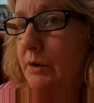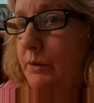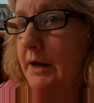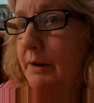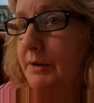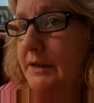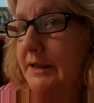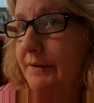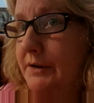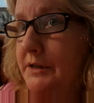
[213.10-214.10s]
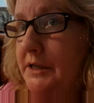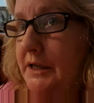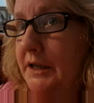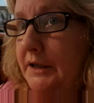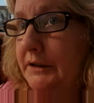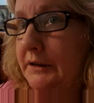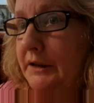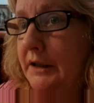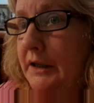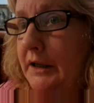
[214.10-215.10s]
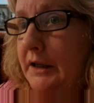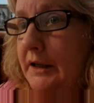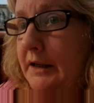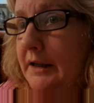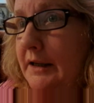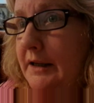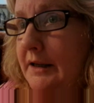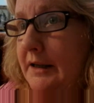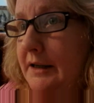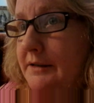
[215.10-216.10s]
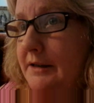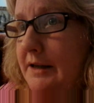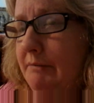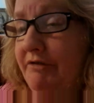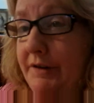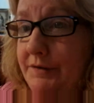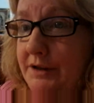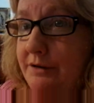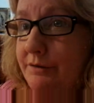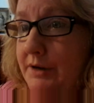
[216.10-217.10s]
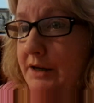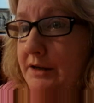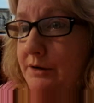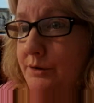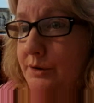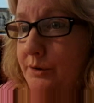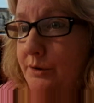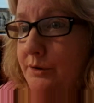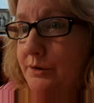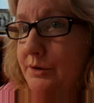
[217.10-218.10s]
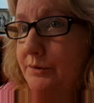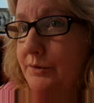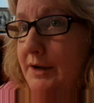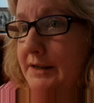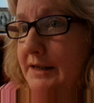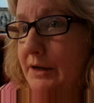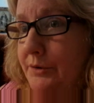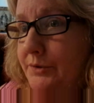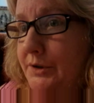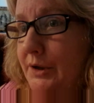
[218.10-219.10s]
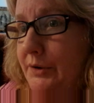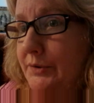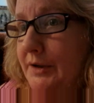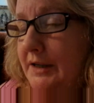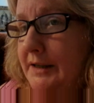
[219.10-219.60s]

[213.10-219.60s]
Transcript: when I was 17 and I'm 53 years old right now. So,